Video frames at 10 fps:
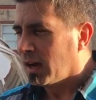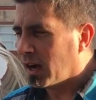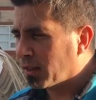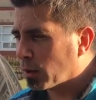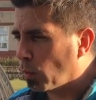
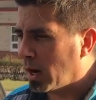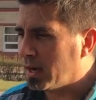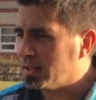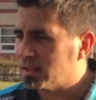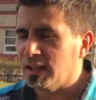
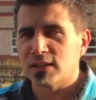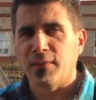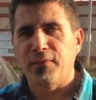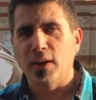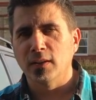Otherwise, it's a
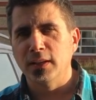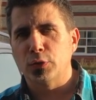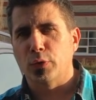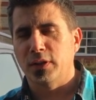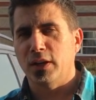fairly
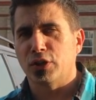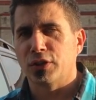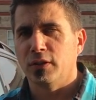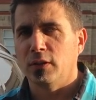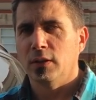
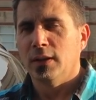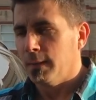traditional